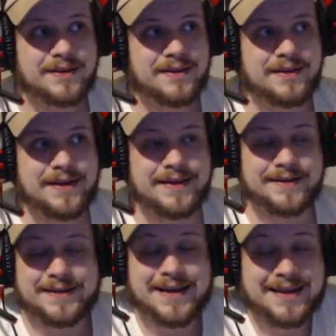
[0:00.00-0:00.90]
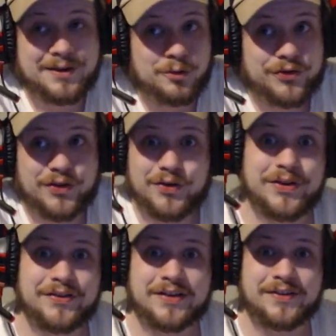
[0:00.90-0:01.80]
it was literally the
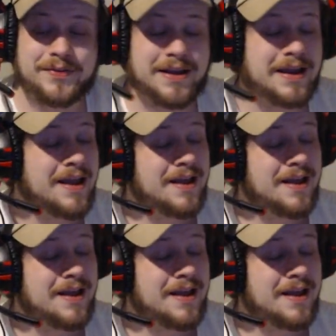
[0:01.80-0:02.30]
exact same thing.